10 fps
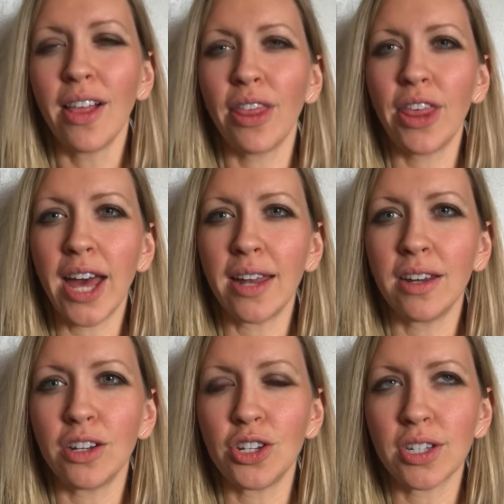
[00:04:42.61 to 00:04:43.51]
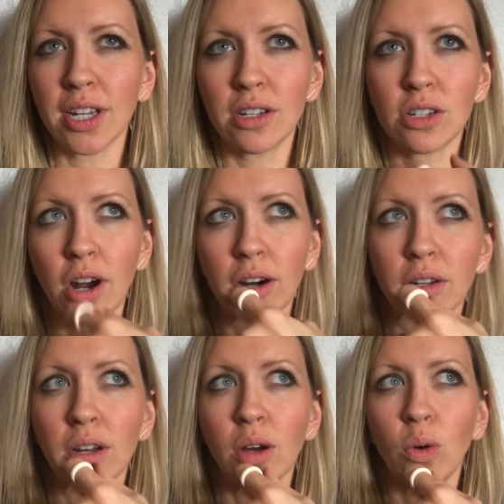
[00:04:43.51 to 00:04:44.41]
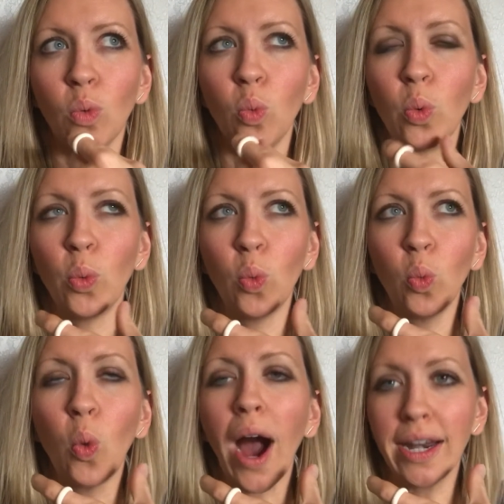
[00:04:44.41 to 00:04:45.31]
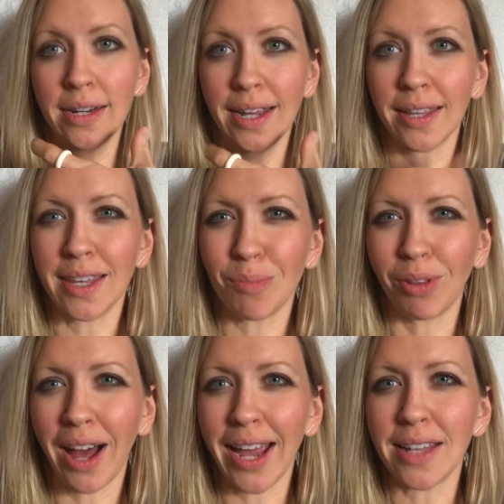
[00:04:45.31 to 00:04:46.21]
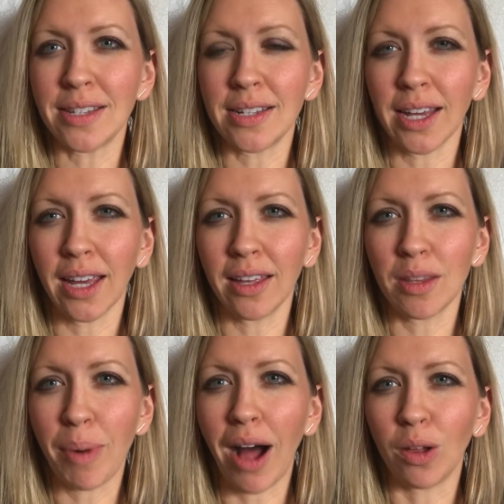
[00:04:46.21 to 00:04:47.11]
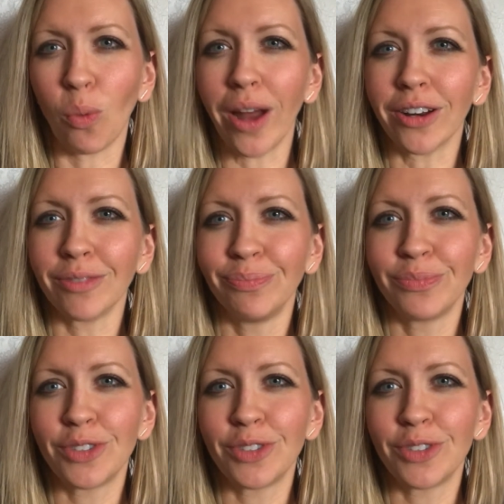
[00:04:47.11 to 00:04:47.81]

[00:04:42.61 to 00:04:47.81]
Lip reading: then she's going to start widening the appliance and taking the palette wider.